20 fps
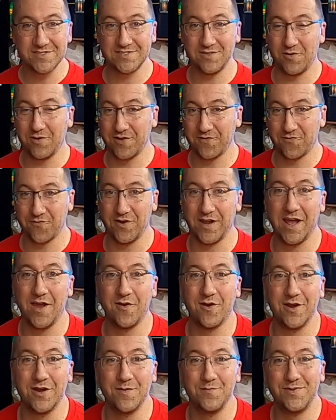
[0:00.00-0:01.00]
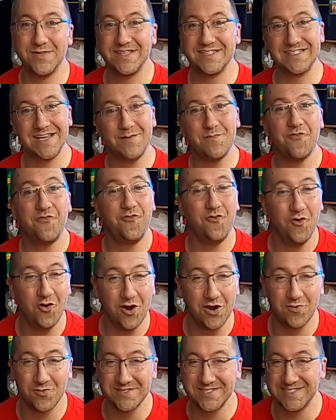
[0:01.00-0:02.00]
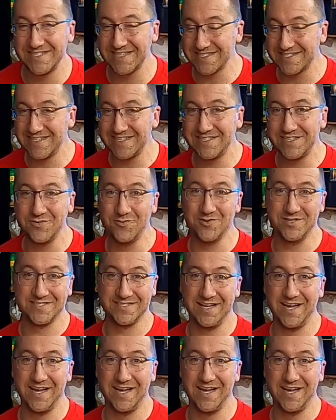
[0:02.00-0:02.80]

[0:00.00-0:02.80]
snowing for an hour, but the day before it was 62 and